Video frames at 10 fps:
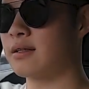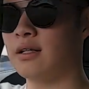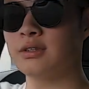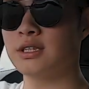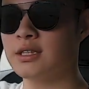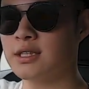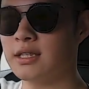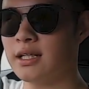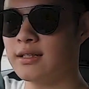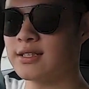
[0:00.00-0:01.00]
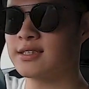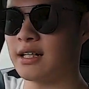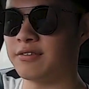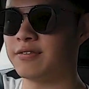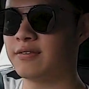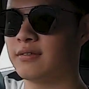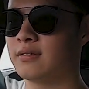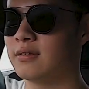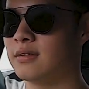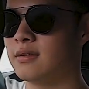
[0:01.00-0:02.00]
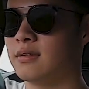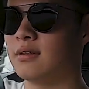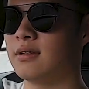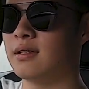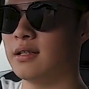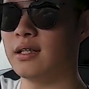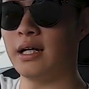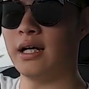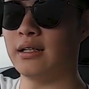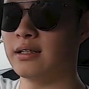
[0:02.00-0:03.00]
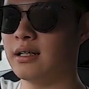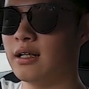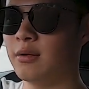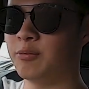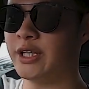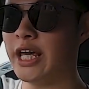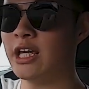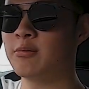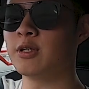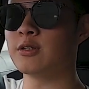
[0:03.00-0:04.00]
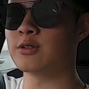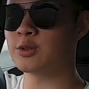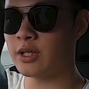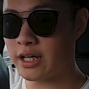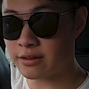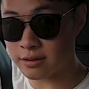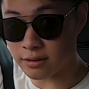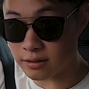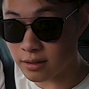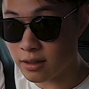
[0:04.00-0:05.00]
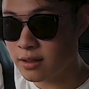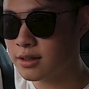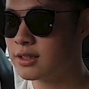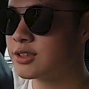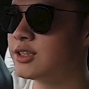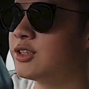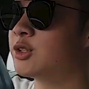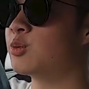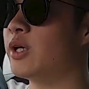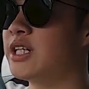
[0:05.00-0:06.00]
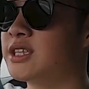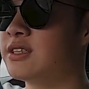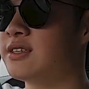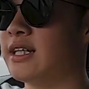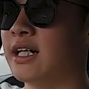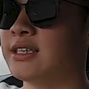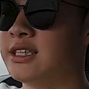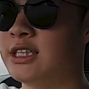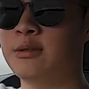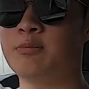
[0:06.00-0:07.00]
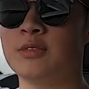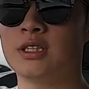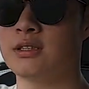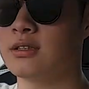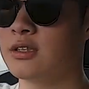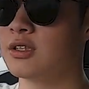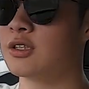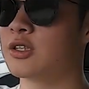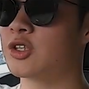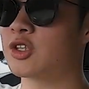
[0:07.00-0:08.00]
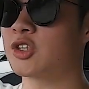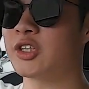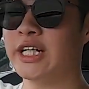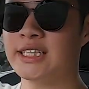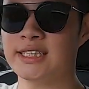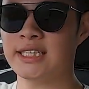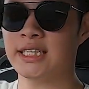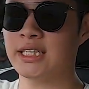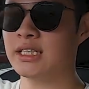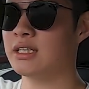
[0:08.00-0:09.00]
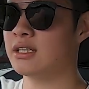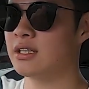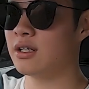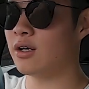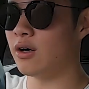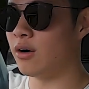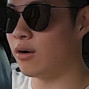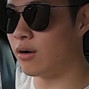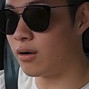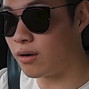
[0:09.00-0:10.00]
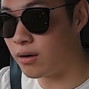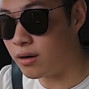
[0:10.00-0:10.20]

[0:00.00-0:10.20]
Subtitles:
cultures and other stuff, and be able to handle situations that are deemed crazy or